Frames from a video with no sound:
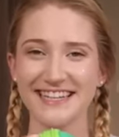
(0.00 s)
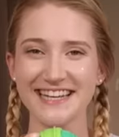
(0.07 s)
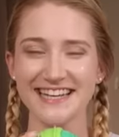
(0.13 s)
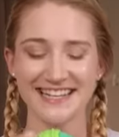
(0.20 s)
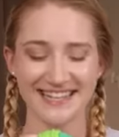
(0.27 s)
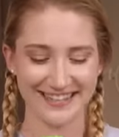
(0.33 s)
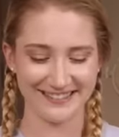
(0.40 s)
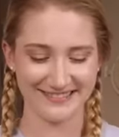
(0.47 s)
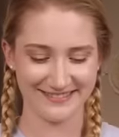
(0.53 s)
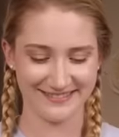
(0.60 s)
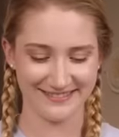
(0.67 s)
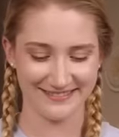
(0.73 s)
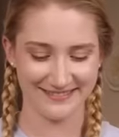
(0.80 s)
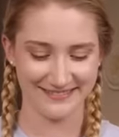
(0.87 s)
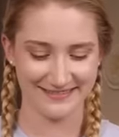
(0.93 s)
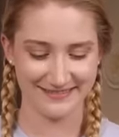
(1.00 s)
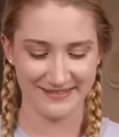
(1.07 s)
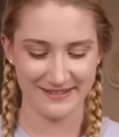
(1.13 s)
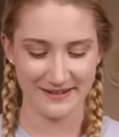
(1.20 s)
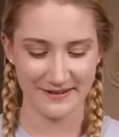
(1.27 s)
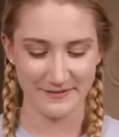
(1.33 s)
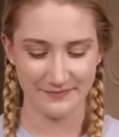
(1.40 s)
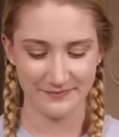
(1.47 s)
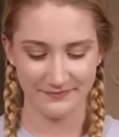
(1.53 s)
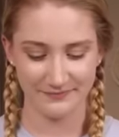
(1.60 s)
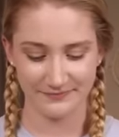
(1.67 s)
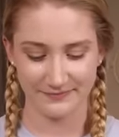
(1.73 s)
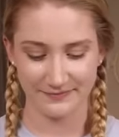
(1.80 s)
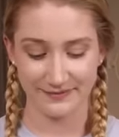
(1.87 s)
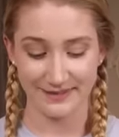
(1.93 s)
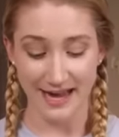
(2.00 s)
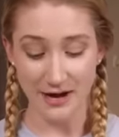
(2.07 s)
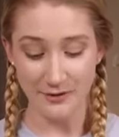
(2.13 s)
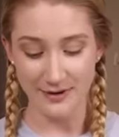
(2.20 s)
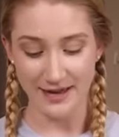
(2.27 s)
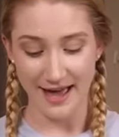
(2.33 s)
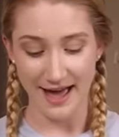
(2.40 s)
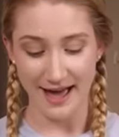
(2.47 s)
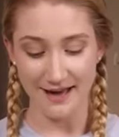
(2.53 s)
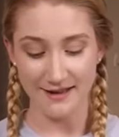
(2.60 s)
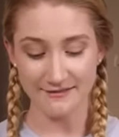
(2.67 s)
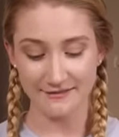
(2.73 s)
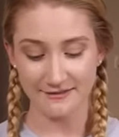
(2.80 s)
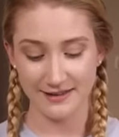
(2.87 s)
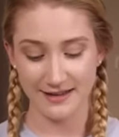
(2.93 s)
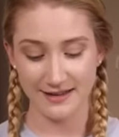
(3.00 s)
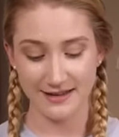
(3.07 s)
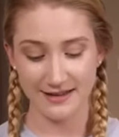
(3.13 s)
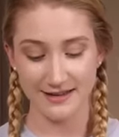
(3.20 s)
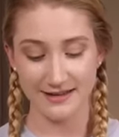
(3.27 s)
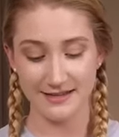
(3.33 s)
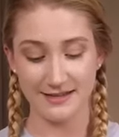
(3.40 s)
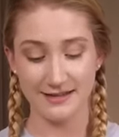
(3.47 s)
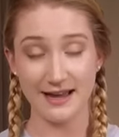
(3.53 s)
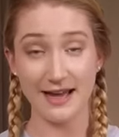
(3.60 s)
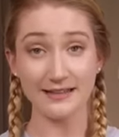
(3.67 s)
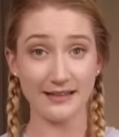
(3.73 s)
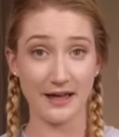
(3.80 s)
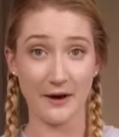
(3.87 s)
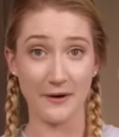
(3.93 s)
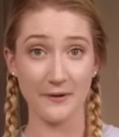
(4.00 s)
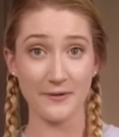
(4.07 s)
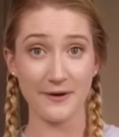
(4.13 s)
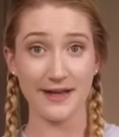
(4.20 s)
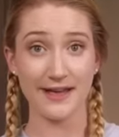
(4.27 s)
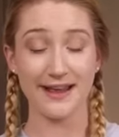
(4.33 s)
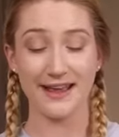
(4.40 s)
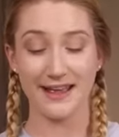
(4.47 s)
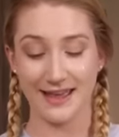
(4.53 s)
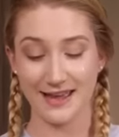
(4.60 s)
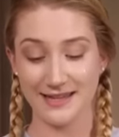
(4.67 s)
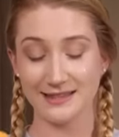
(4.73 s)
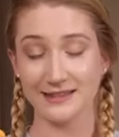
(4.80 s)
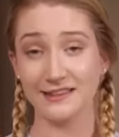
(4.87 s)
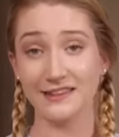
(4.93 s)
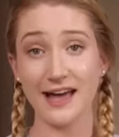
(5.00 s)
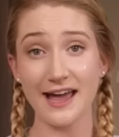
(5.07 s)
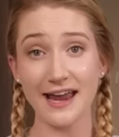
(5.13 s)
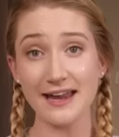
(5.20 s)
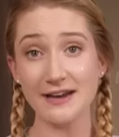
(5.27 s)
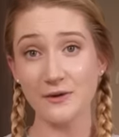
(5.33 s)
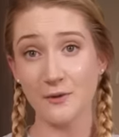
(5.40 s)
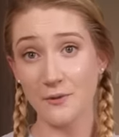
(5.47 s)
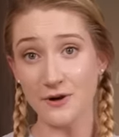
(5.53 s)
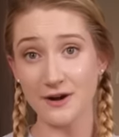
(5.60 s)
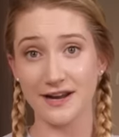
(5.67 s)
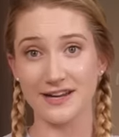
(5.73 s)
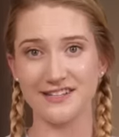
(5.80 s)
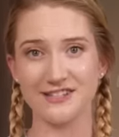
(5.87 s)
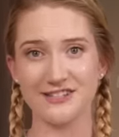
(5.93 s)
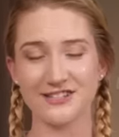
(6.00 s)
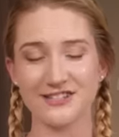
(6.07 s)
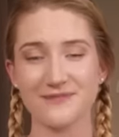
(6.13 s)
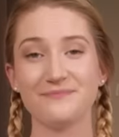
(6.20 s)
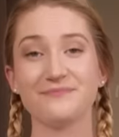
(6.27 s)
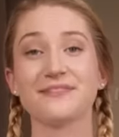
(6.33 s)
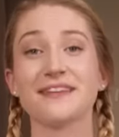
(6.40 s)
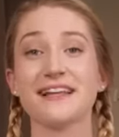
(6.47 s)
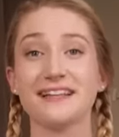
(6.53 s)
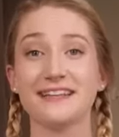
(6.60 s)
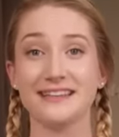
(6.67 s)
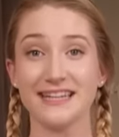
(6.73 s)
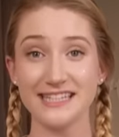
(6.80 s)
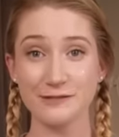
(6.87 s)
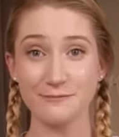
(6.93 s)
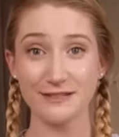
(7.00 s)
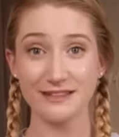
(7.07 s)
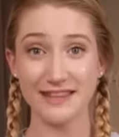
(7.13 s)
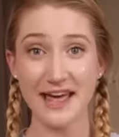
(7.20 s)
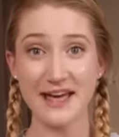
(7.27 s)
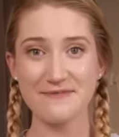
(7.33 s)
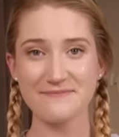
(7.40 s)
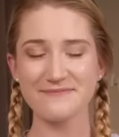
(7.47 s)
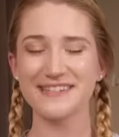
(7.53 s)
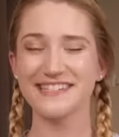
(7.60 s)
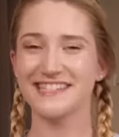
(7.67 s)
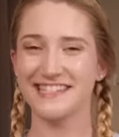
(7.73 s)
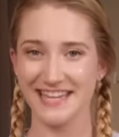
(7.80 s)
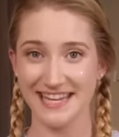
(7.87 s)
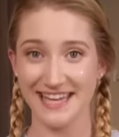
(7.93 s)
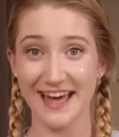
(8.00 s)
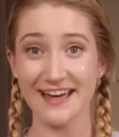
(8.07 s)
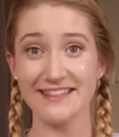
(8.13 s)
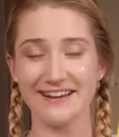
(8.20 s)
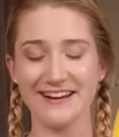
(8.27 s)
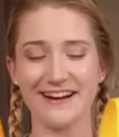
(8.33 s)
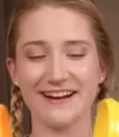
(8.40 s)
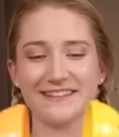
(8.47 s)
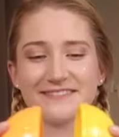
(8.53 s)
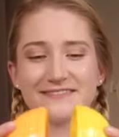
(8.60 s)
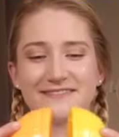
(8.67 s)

Click. Now we have yellow and light orange. Let's put them together.